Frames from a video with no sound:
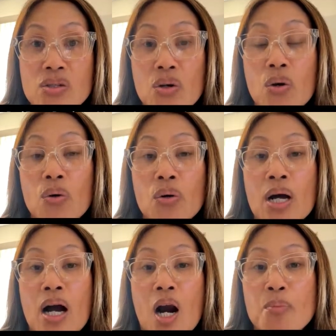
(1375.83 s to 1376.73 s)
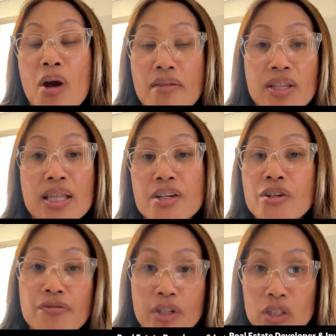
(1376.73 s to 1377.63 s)
So our private
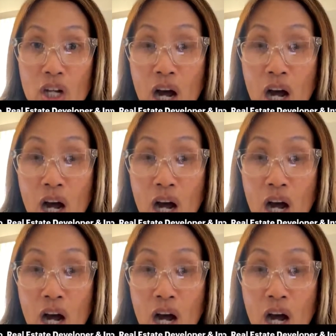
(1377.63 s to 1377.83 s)
lender felt